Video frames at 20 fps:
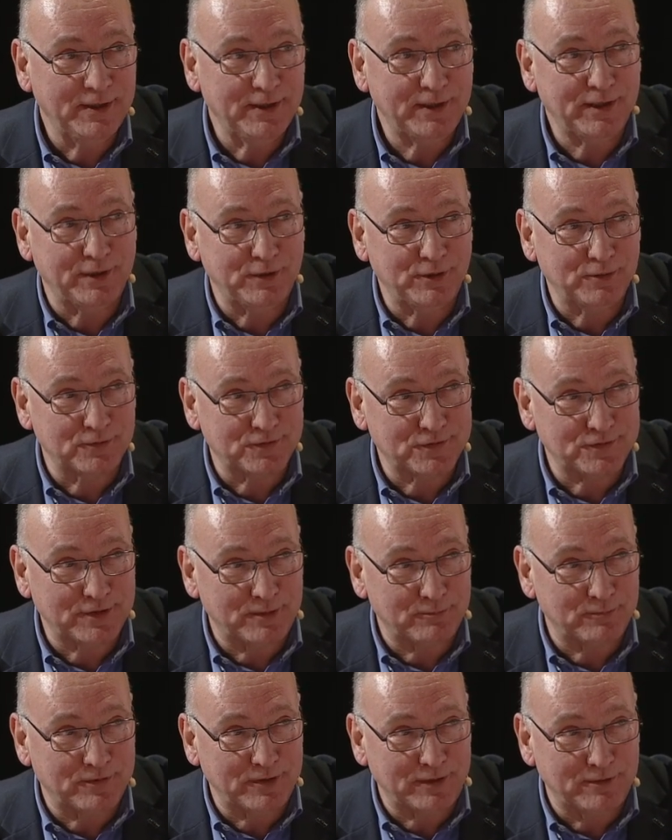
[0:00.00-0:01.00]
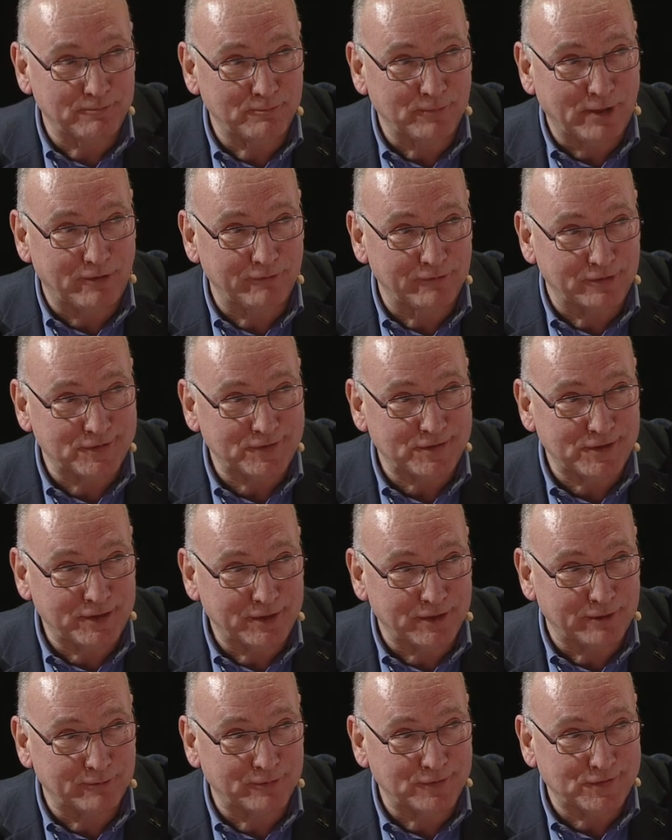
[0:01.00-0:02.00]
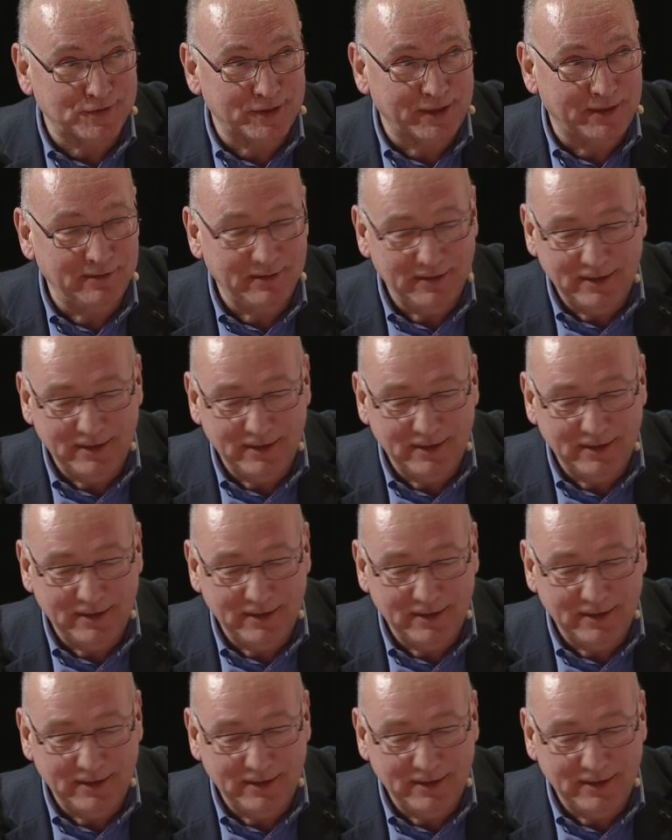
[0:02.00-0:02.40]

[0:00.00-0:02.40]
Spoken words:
and you stepped in marvelously, I would say.